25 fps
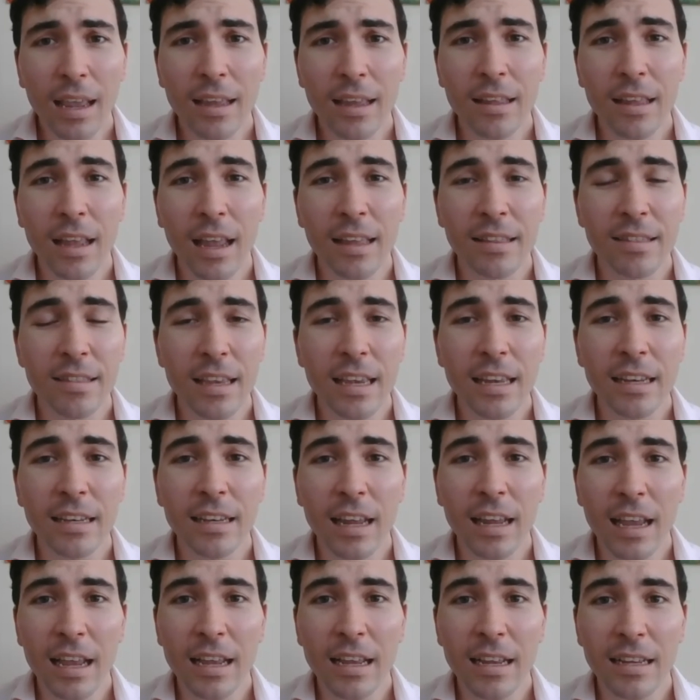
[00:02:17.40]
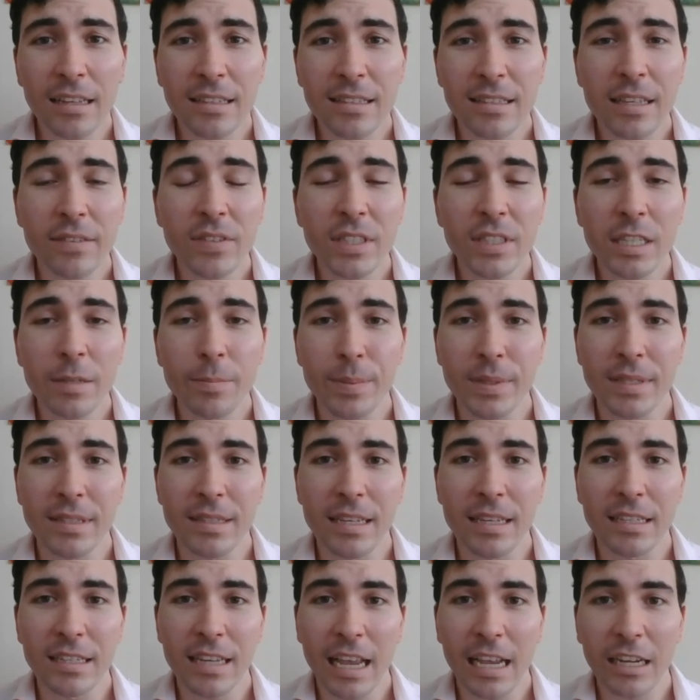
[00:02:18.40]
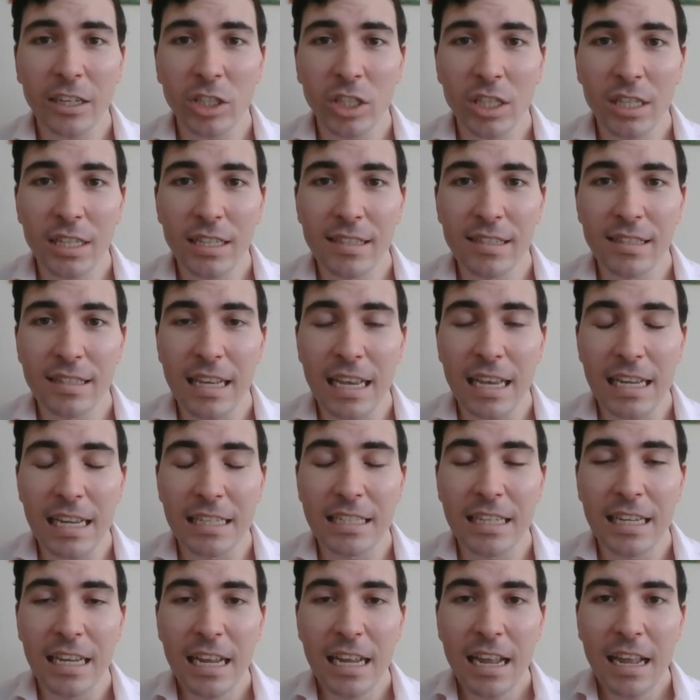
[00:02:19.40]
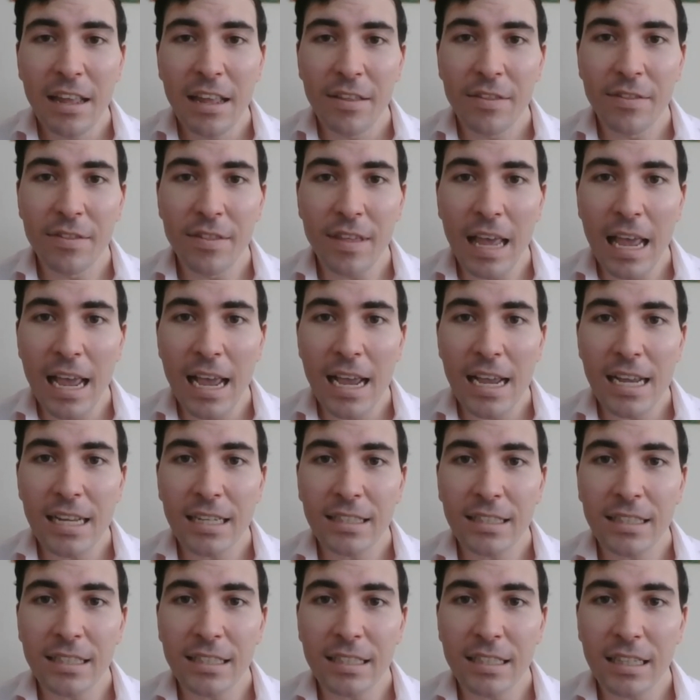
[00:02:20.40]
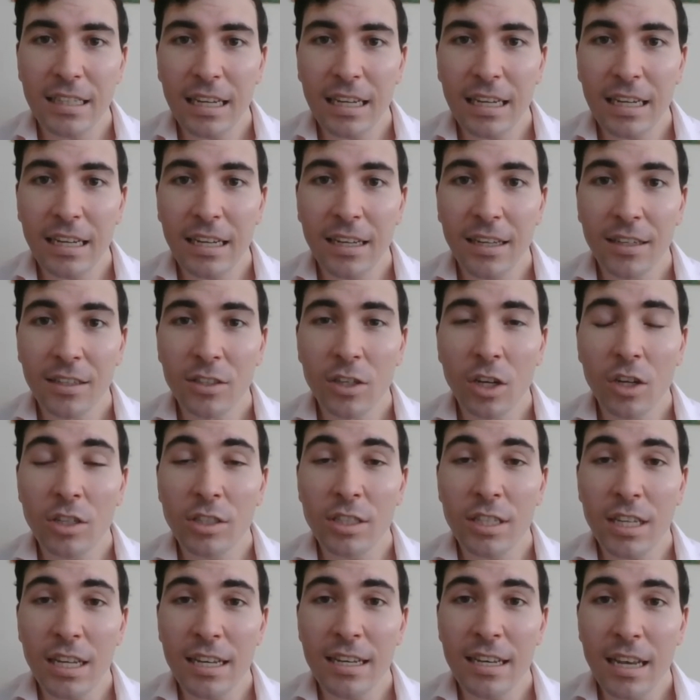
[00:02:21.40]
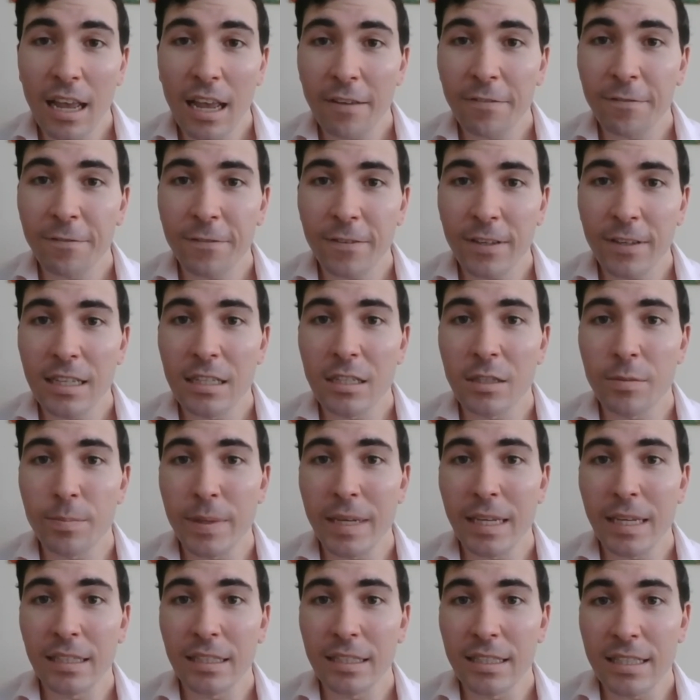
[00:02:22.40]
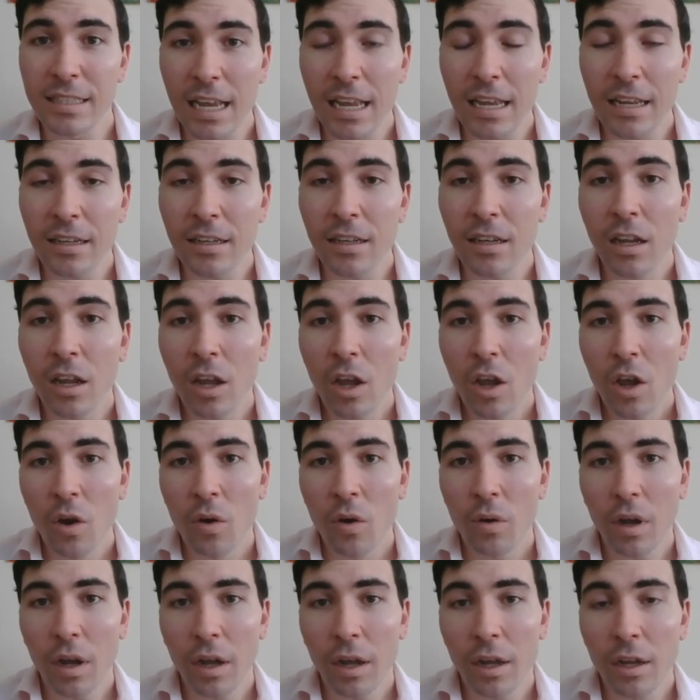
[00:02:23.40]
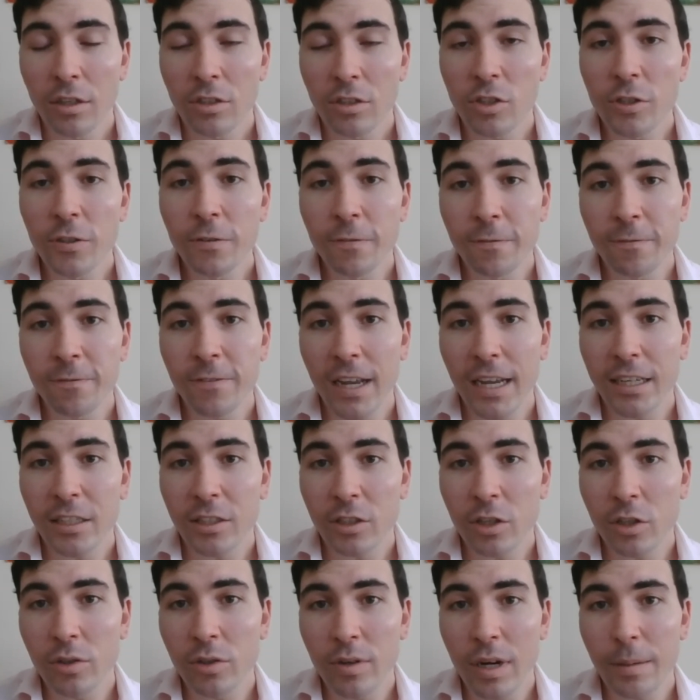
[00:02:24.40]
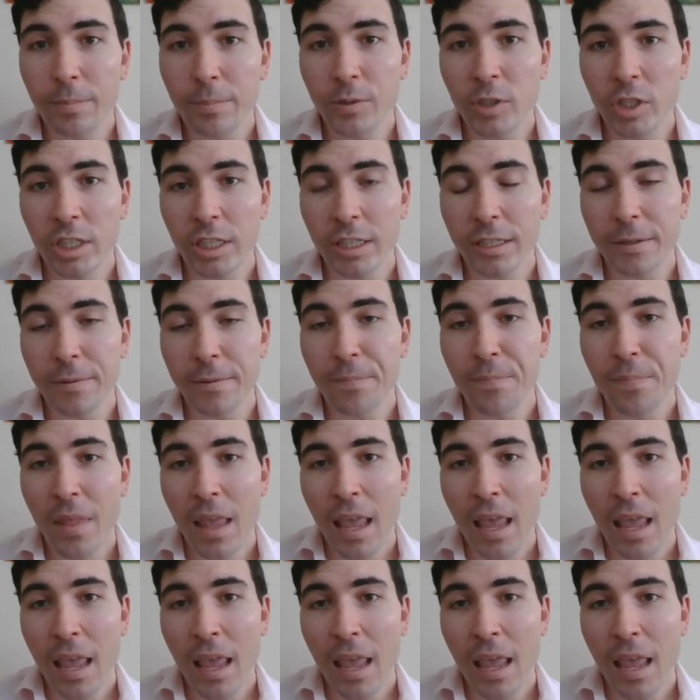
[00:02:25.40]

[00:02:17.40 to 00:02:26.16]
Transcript: And then 70% actually said that not enough is being done to fight corruption.